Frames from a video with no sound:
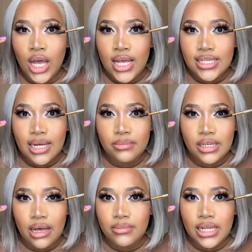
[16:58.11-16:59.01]

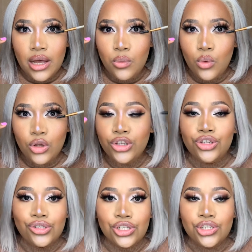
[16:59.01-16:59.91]
sometimes i will
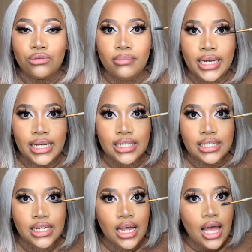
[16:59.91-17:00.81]
use it to blend